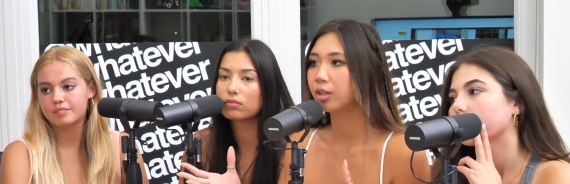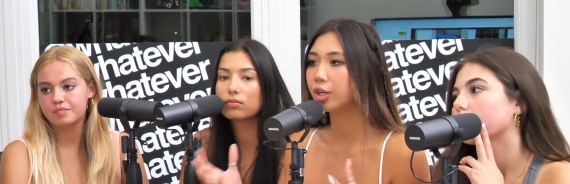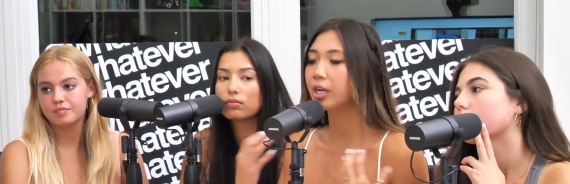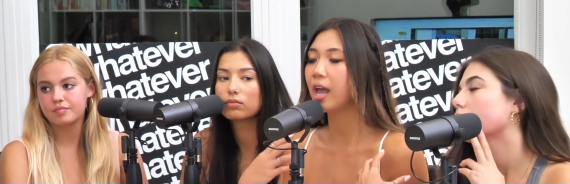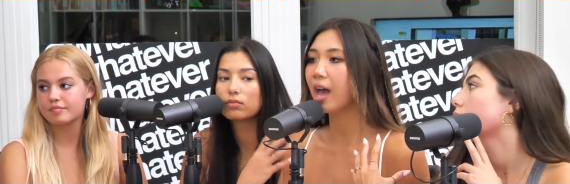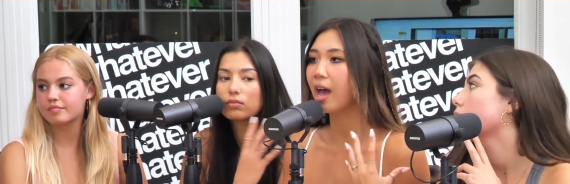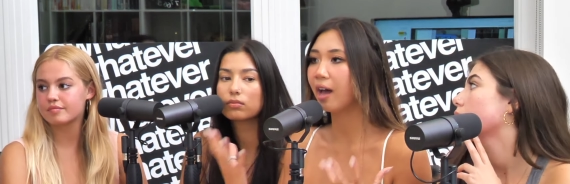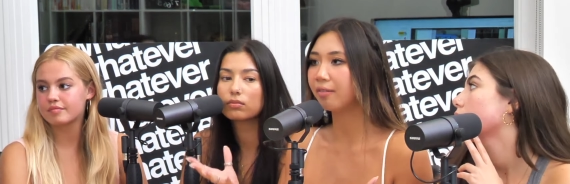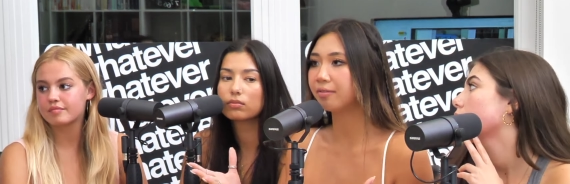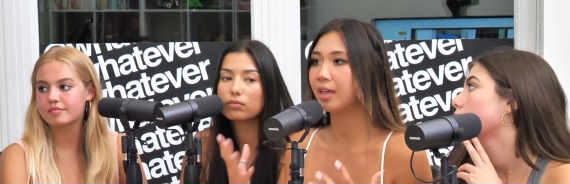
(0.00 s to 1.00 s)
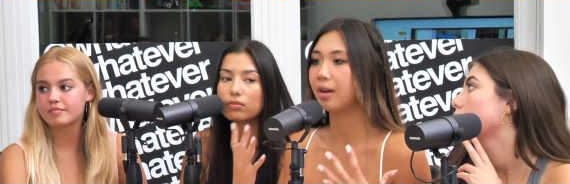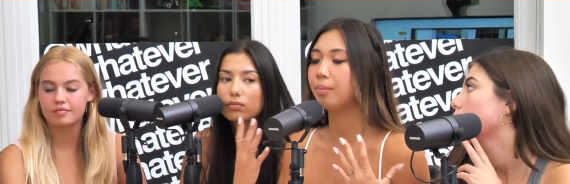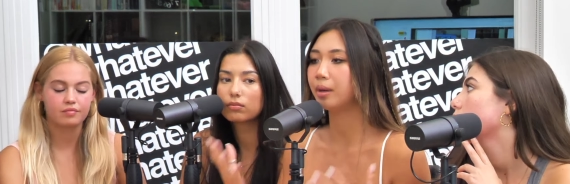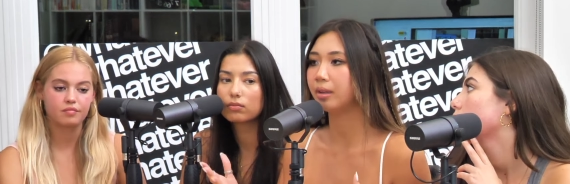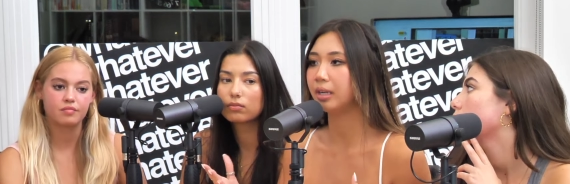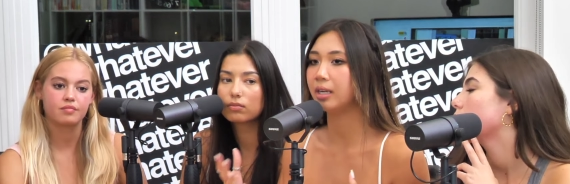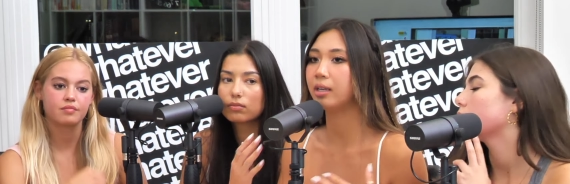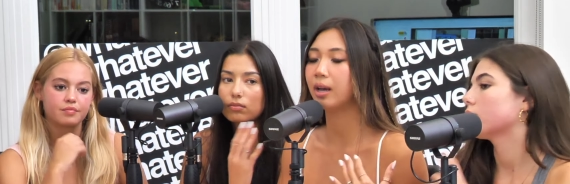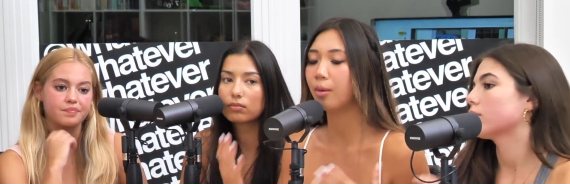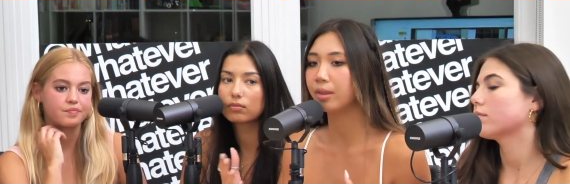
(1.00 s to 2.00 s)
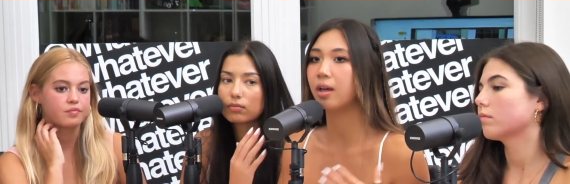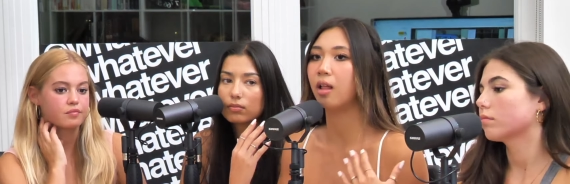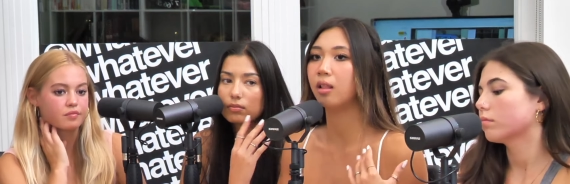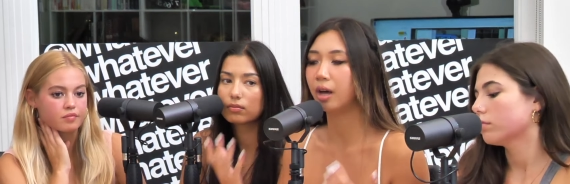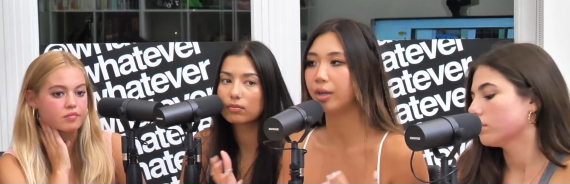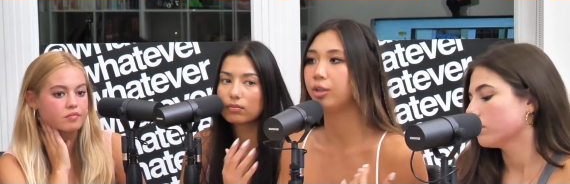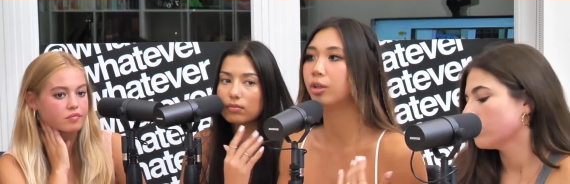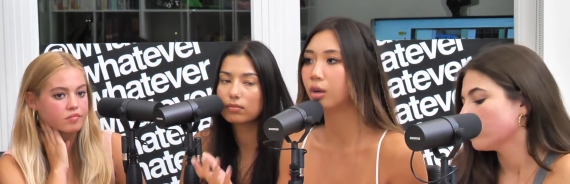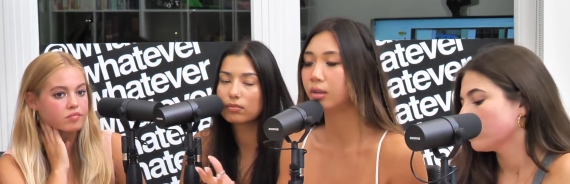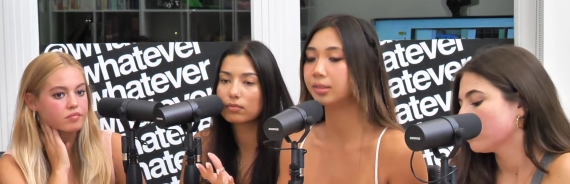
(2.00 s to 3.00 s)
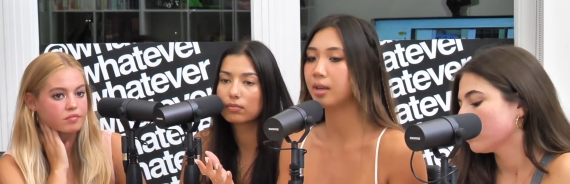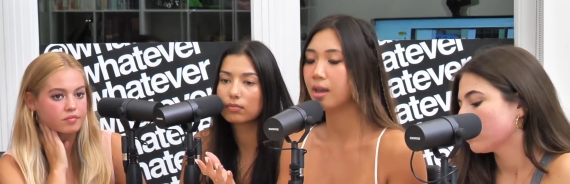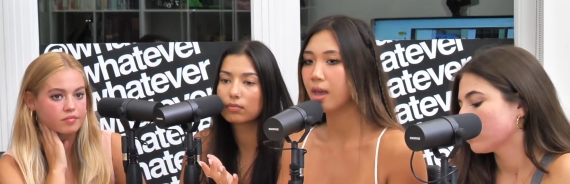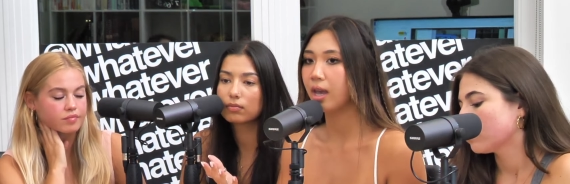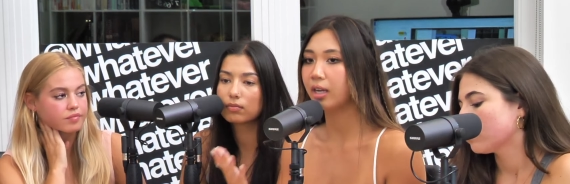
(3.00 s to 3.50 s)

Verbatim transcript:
Speaker 1: You're gonna have that ability to get with a lot of girls, mm-hmm.